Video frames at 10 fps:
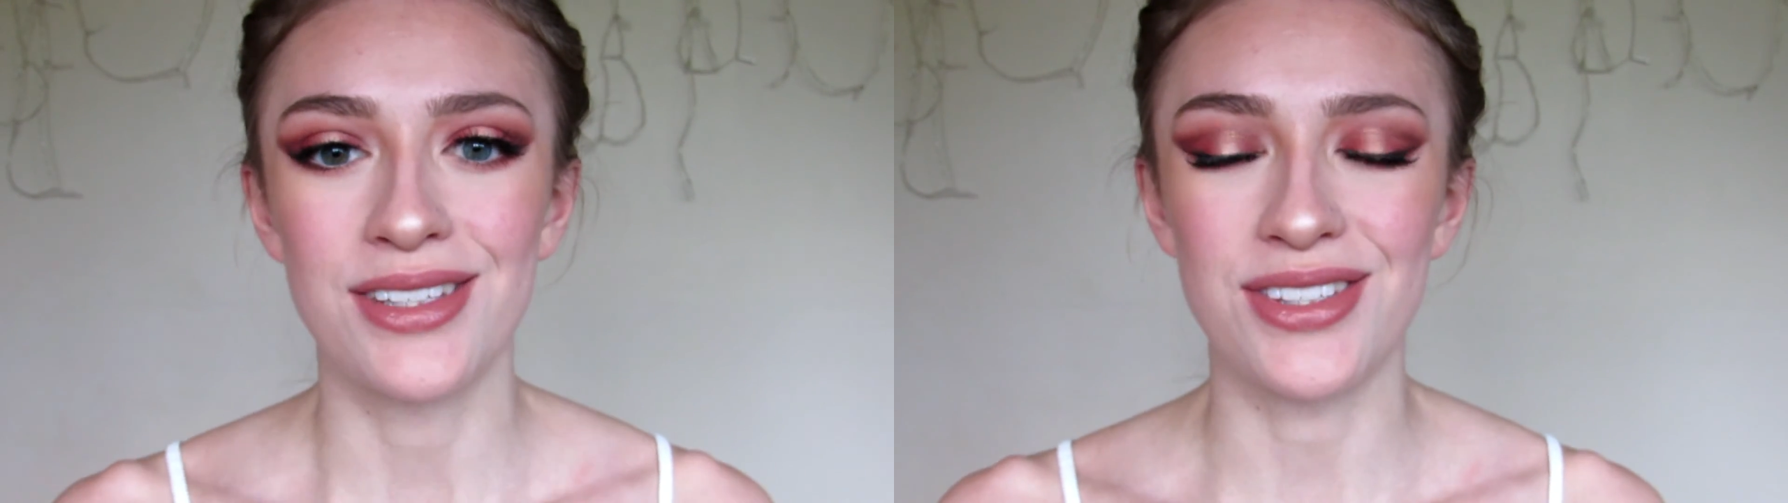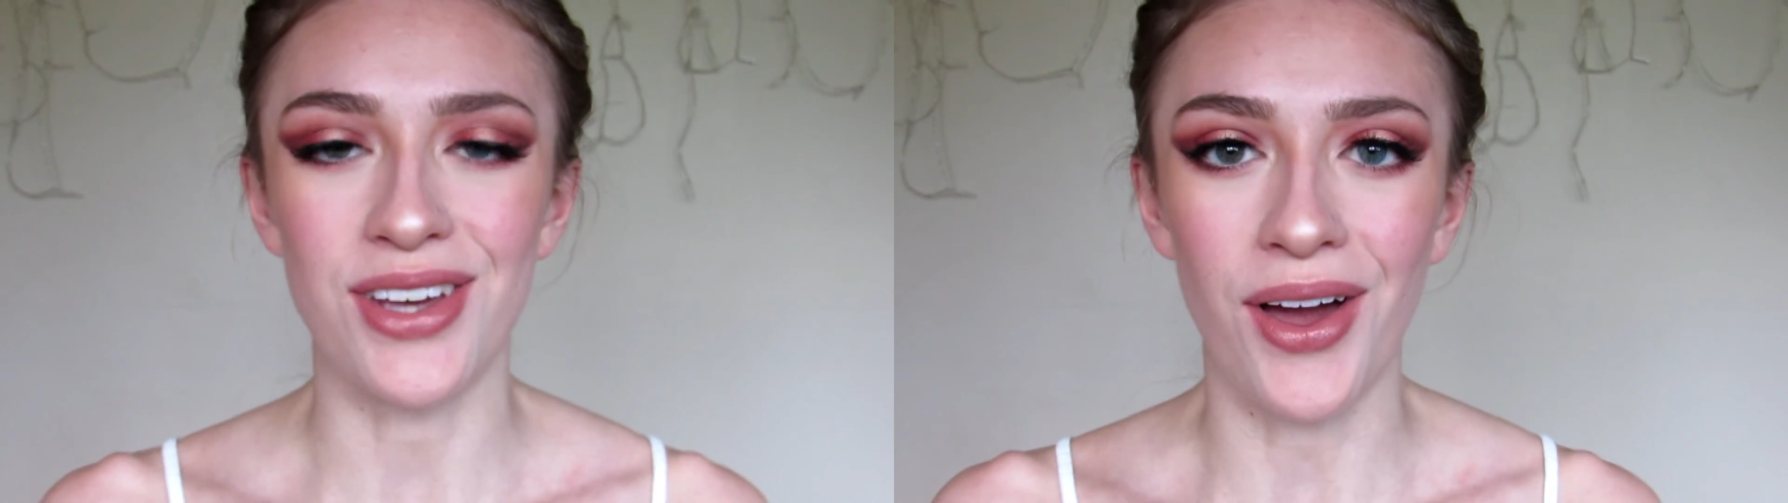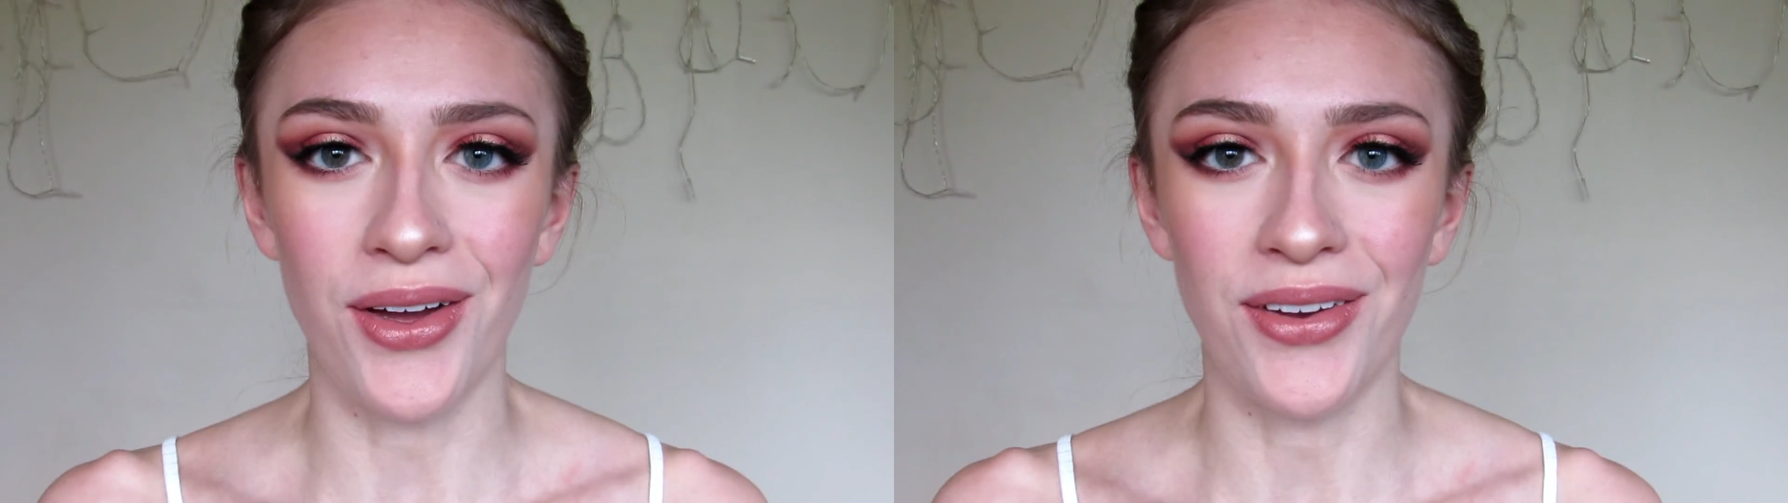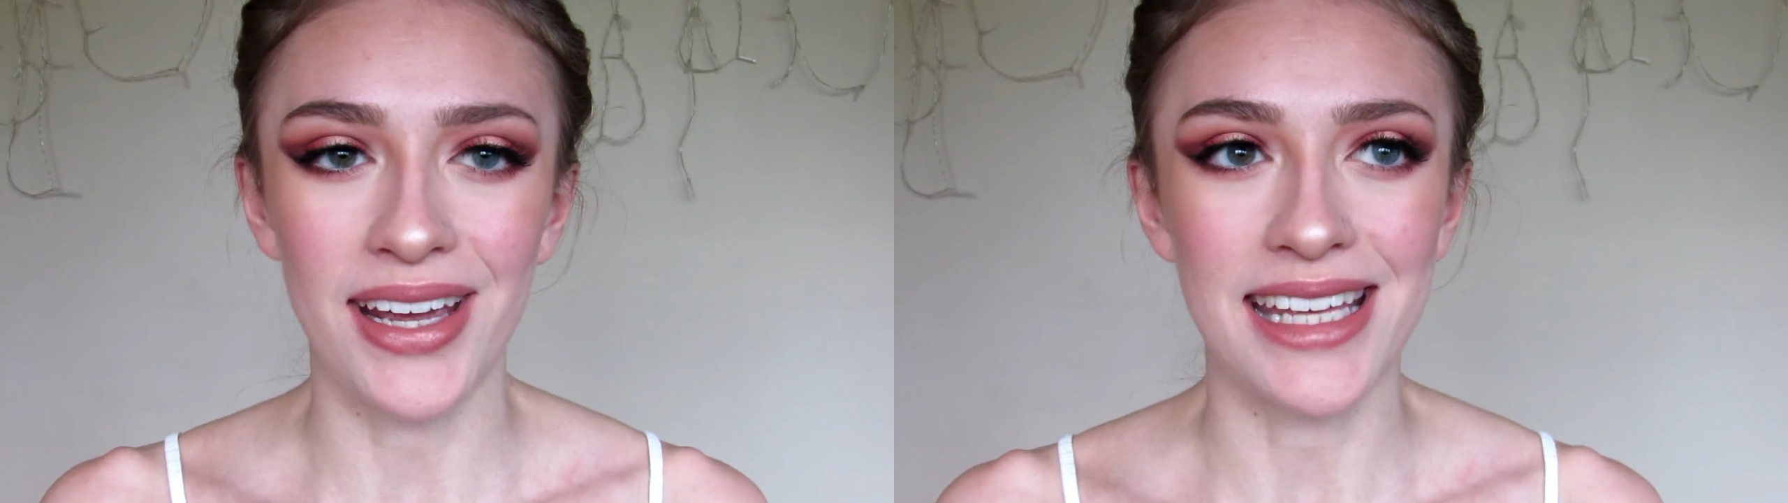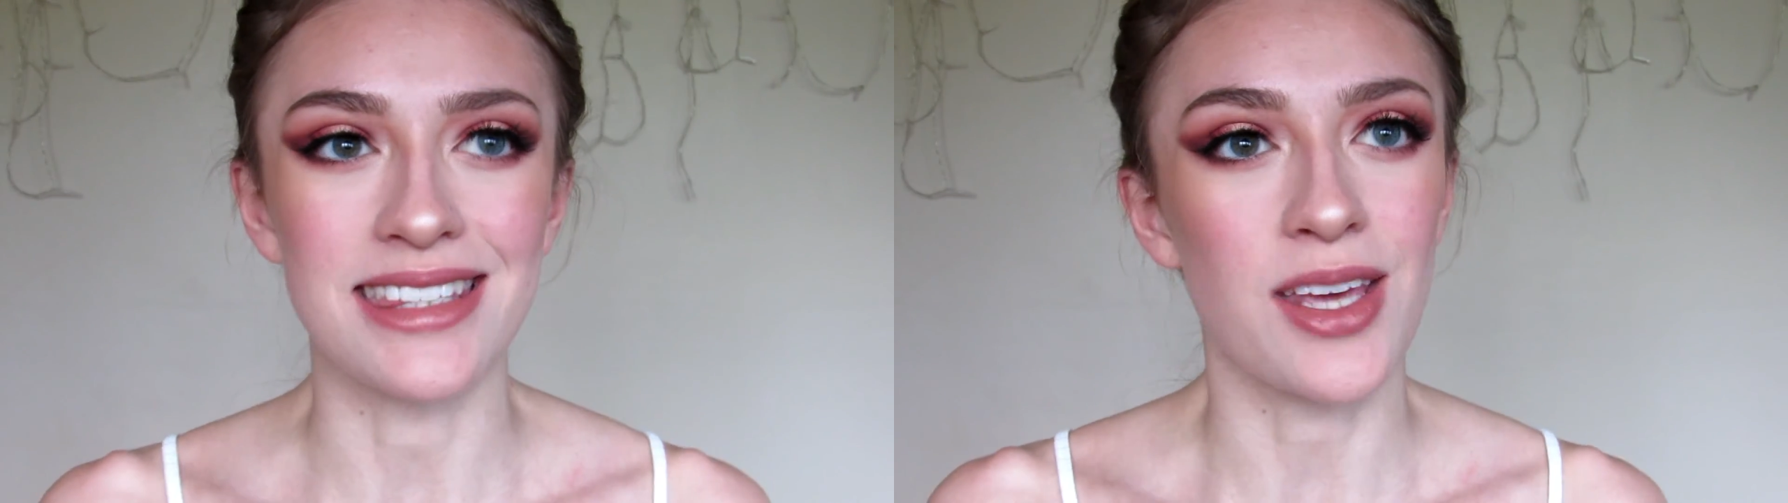so
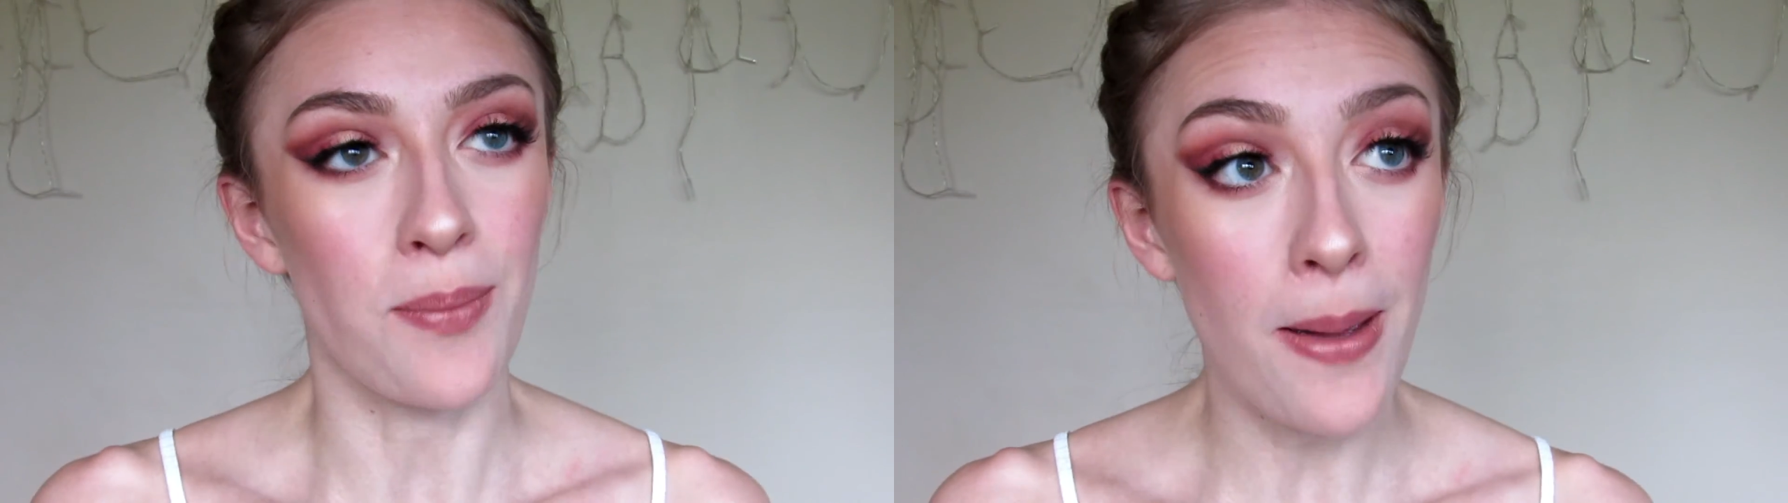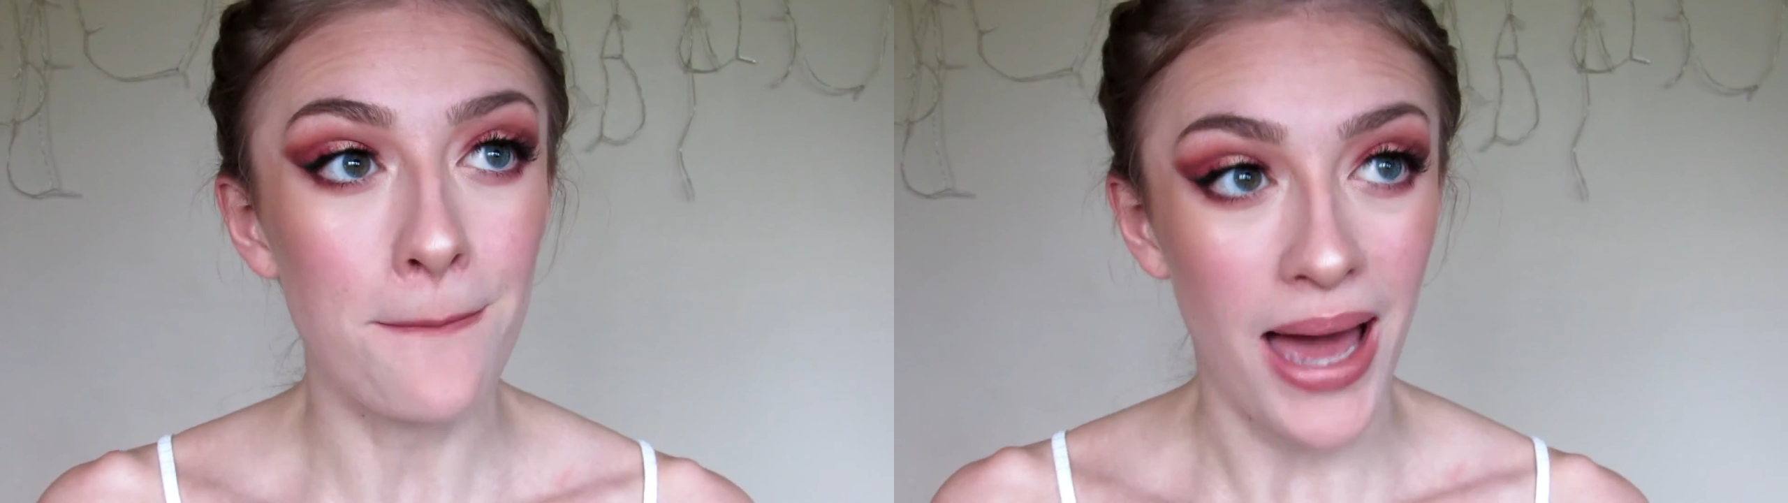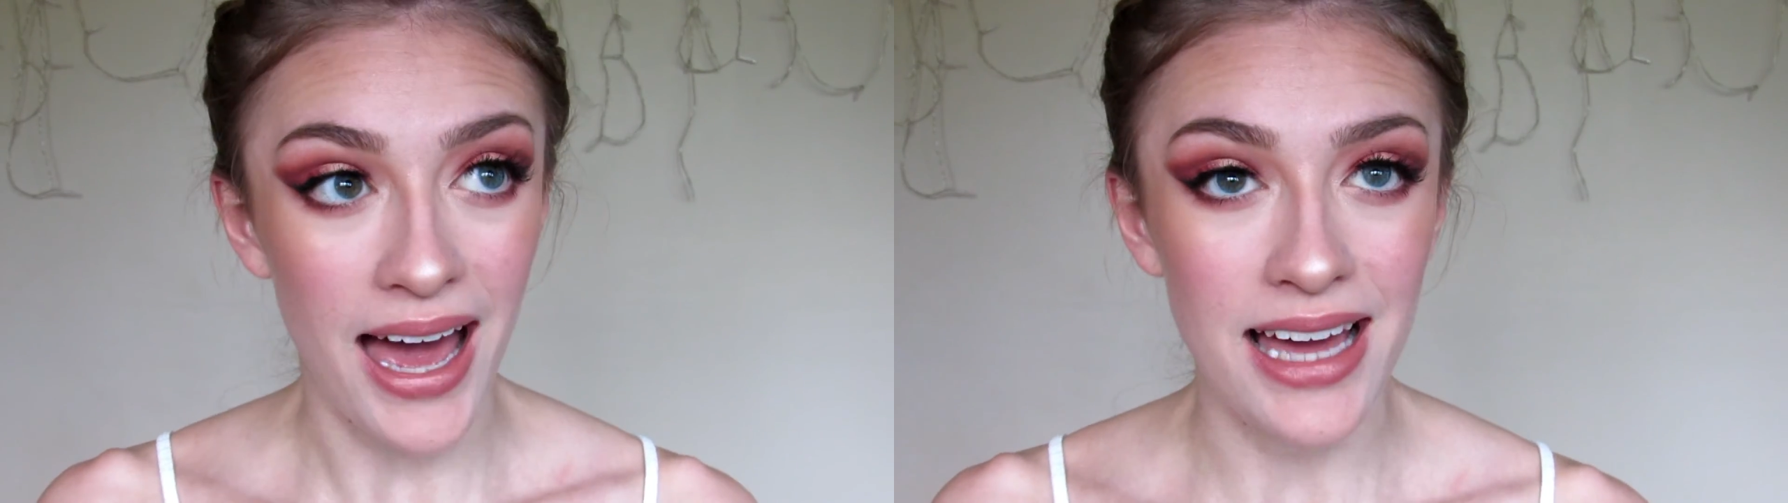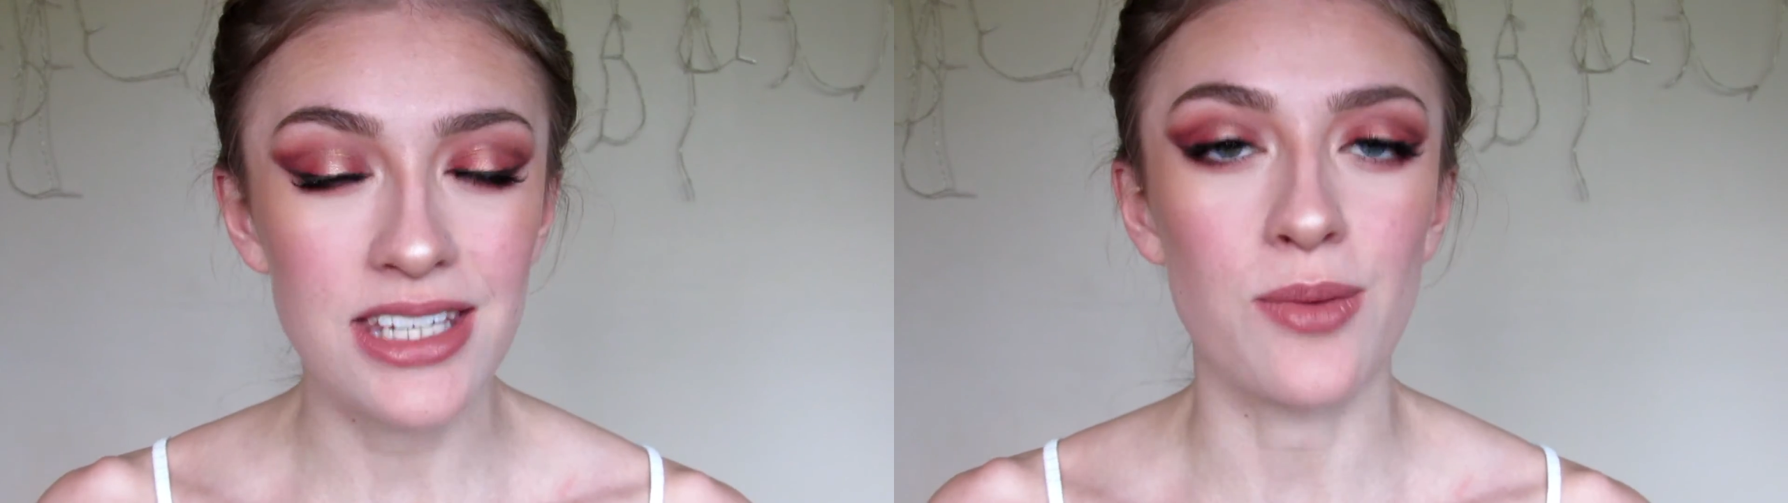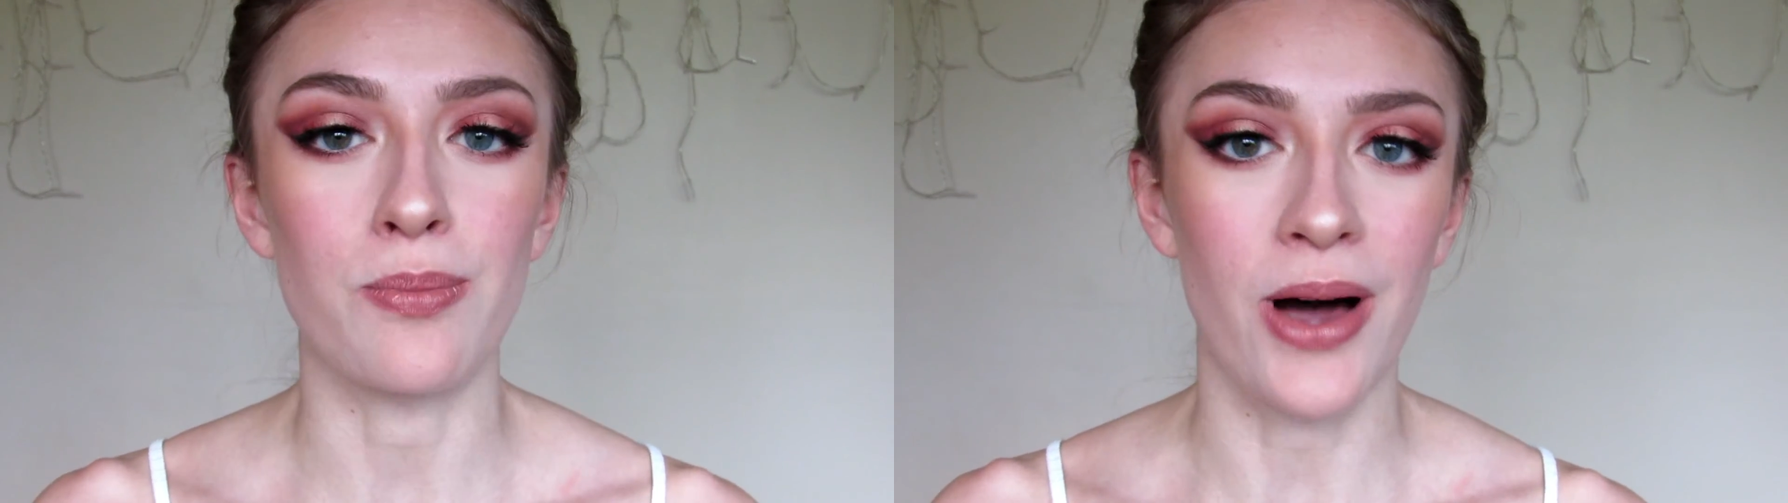it's a bit mad,